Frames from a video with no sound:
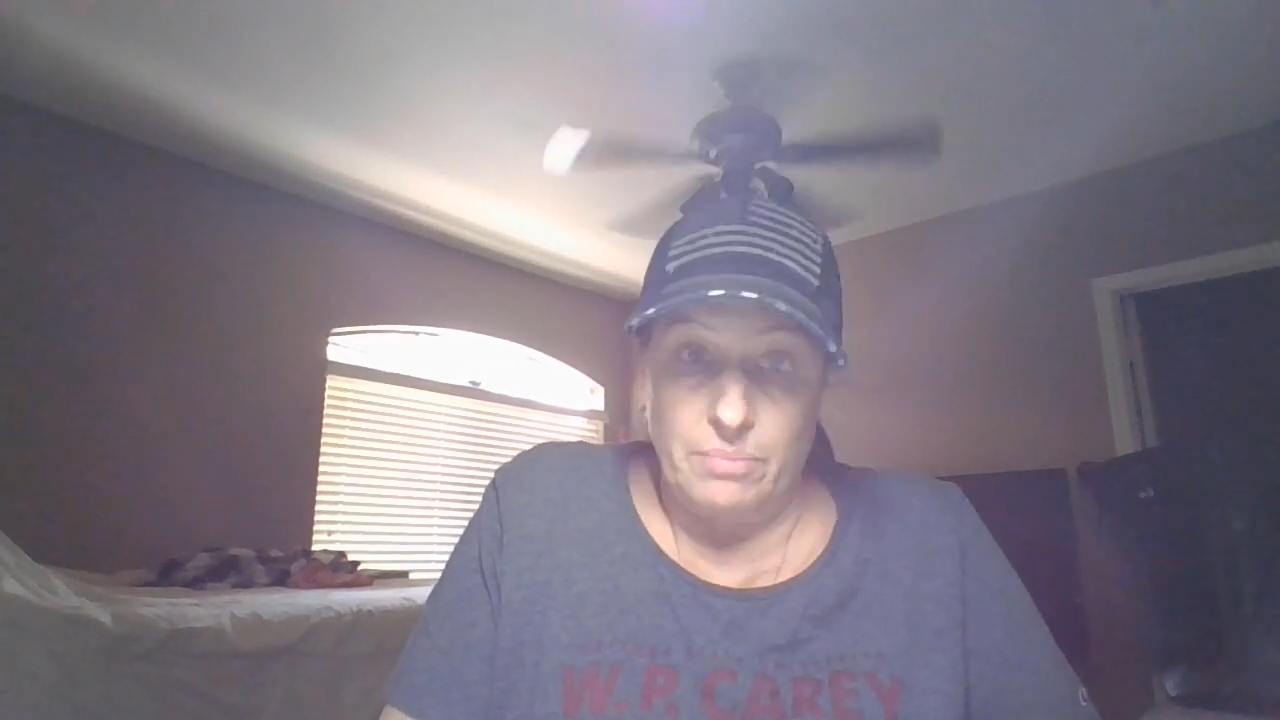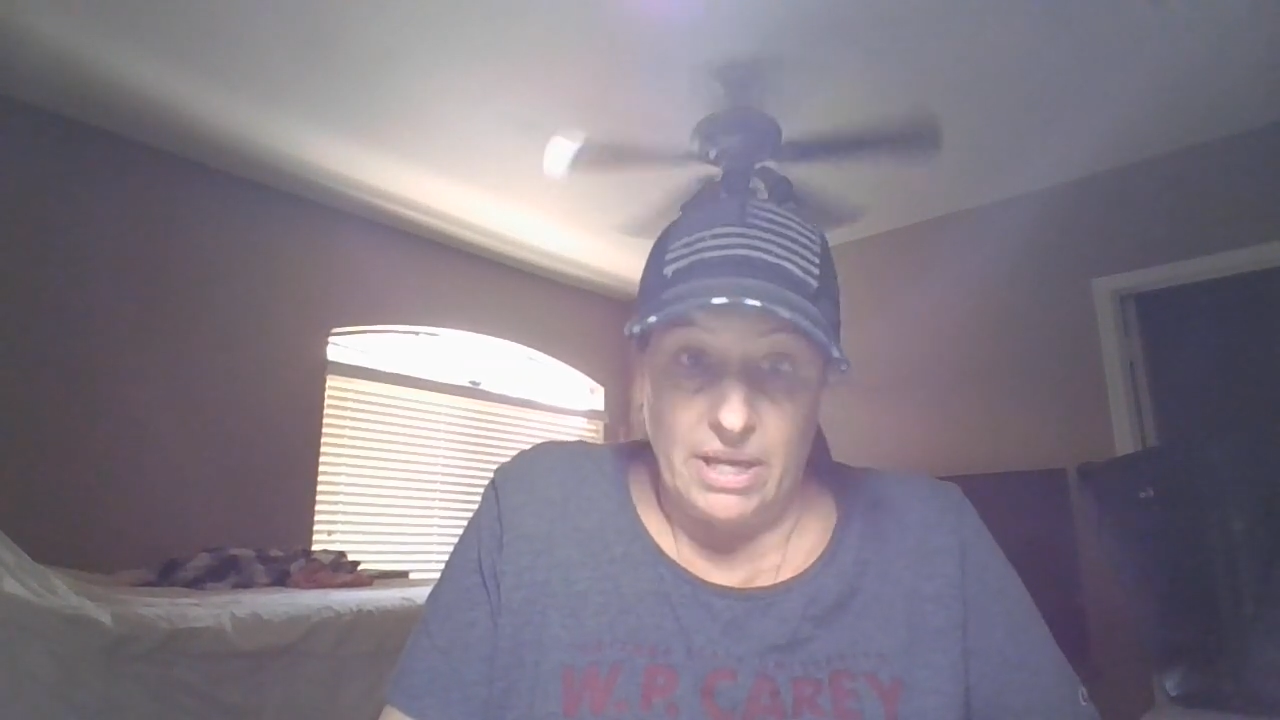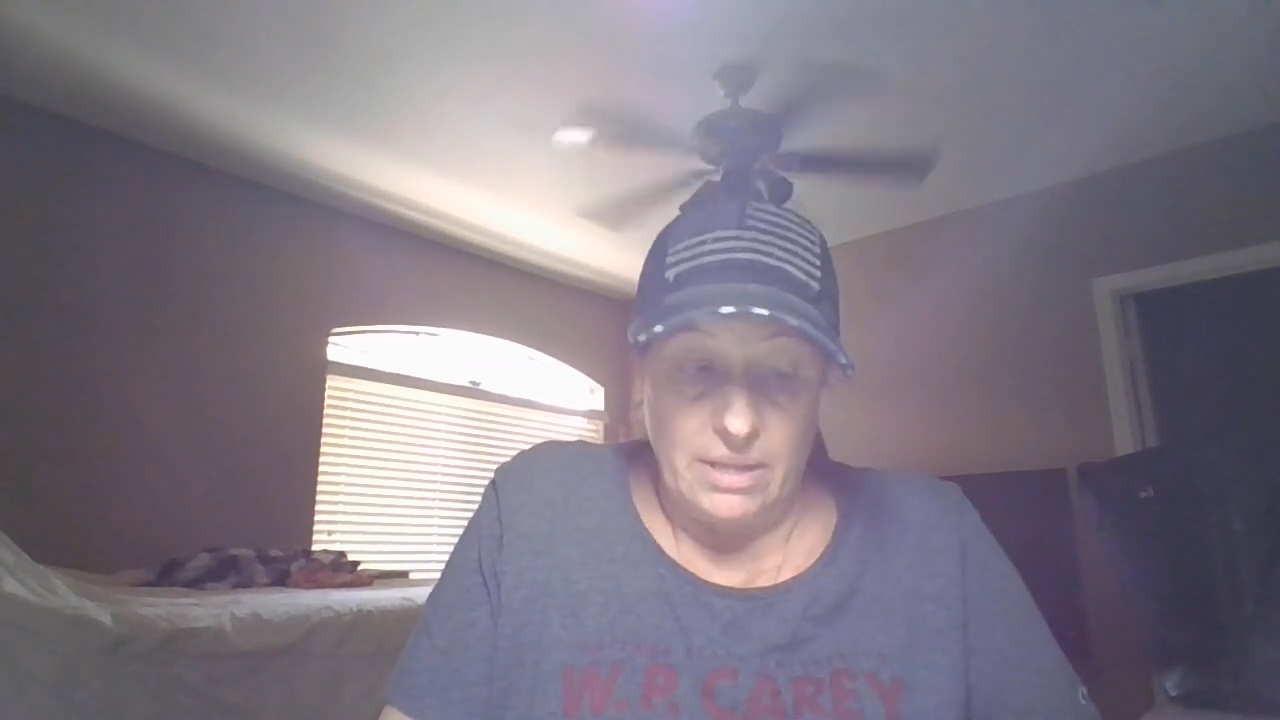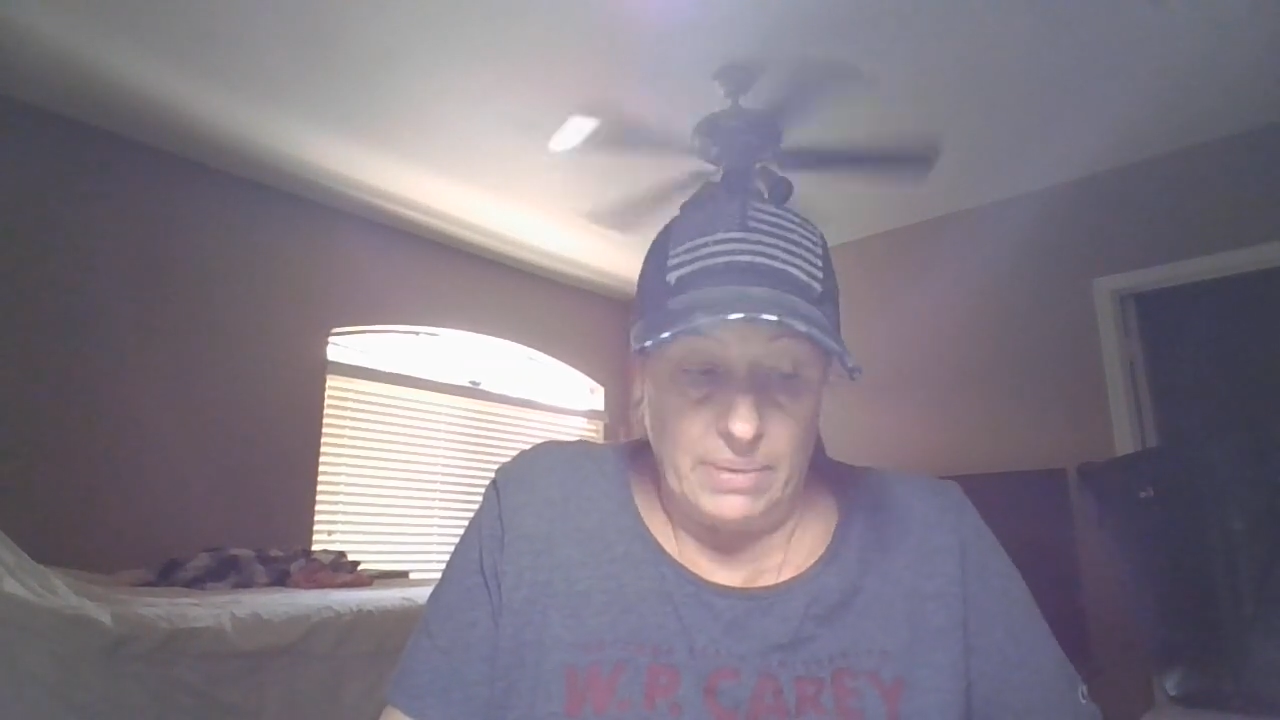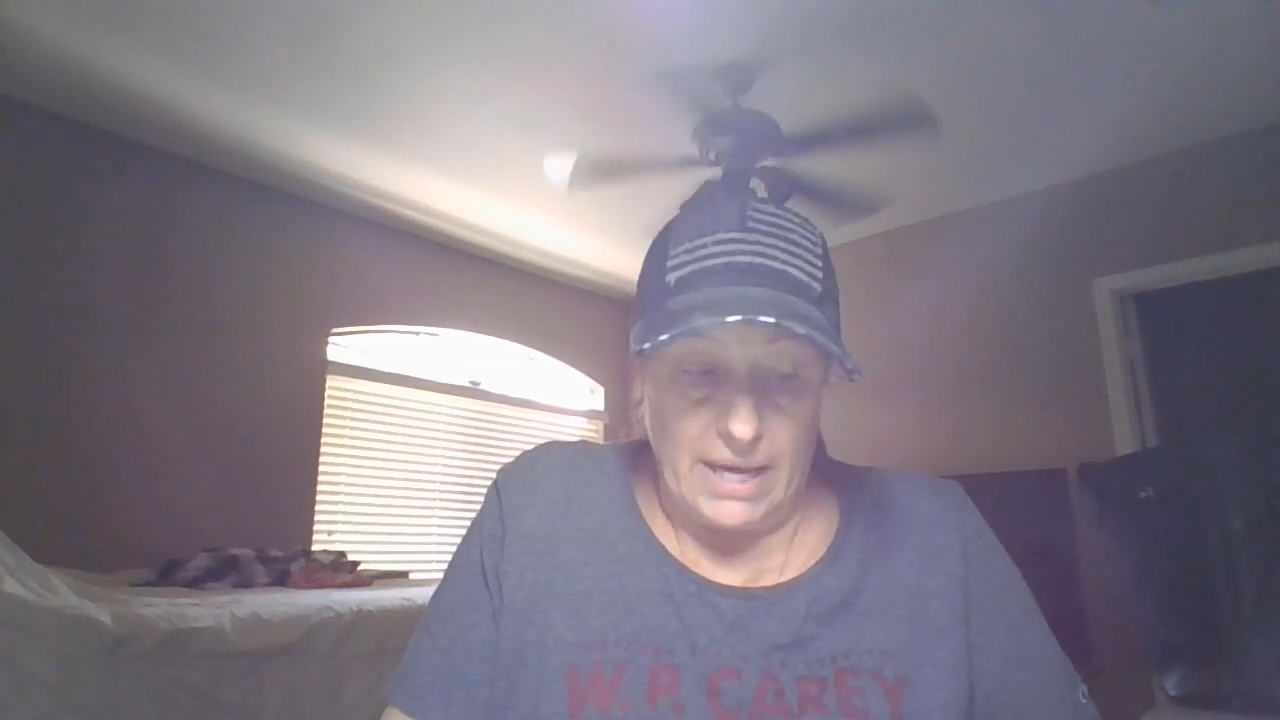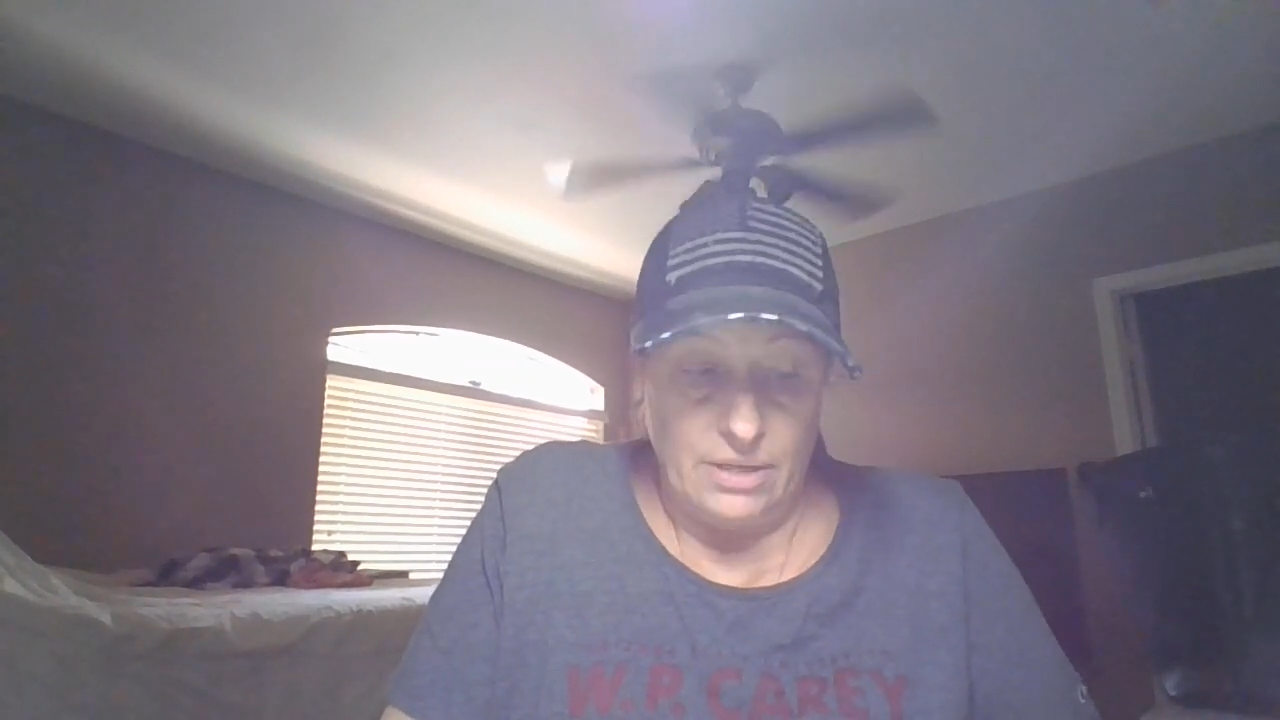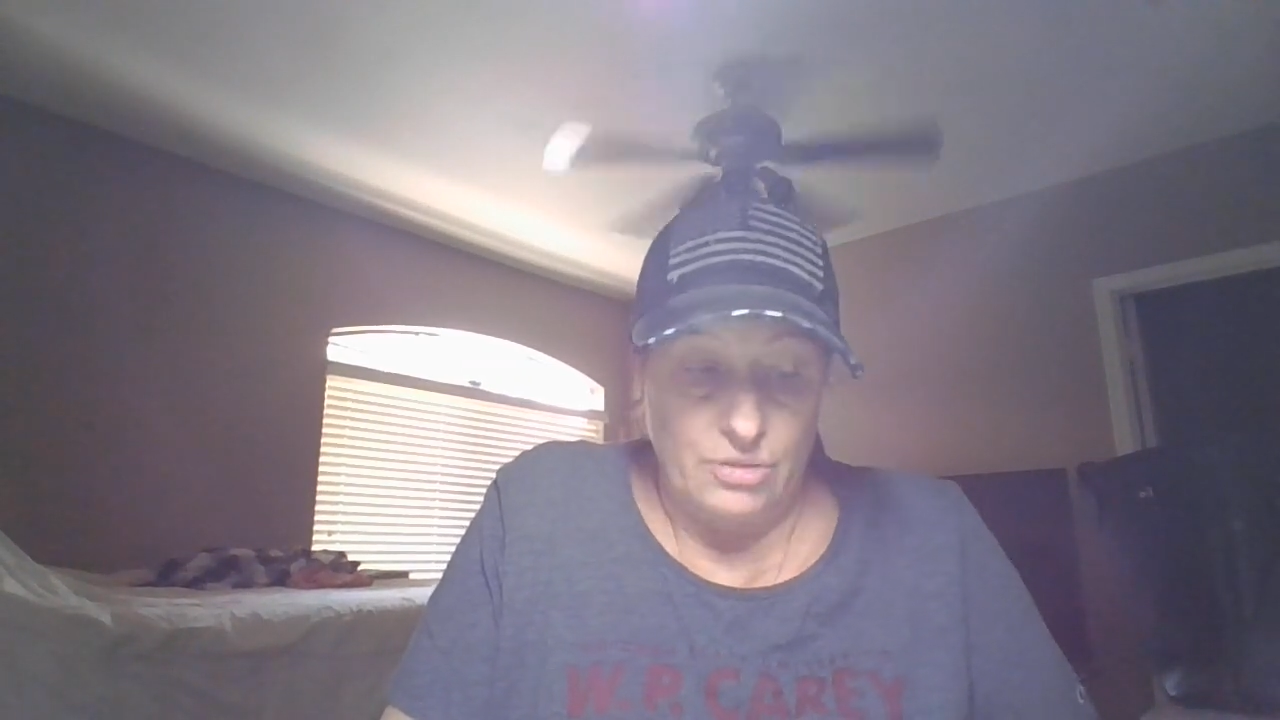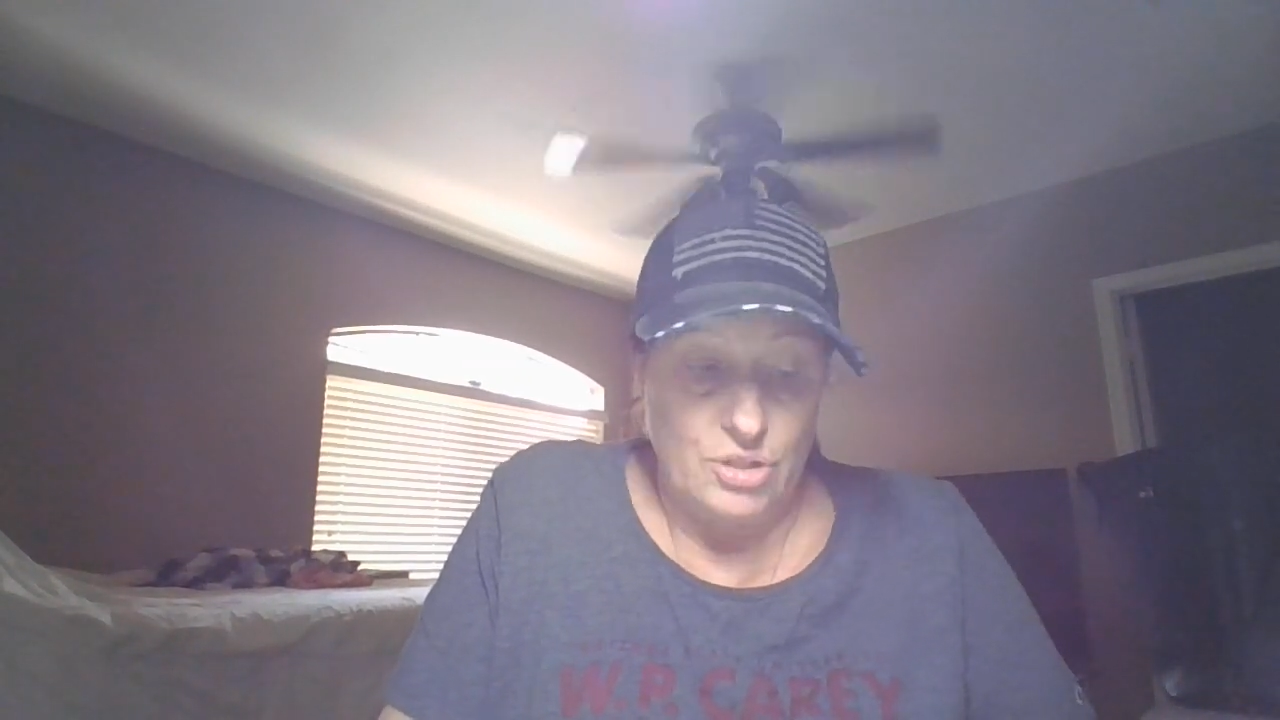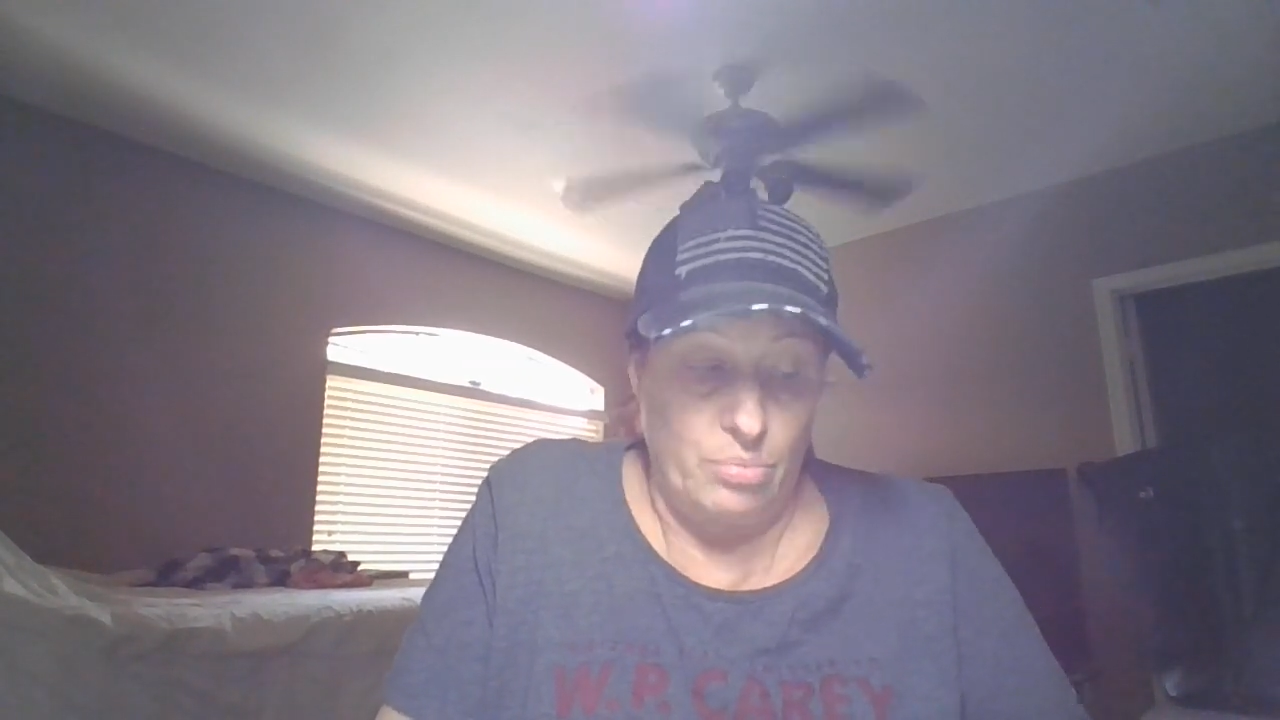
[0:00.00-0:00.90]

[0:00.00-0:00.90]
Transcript: by the panel to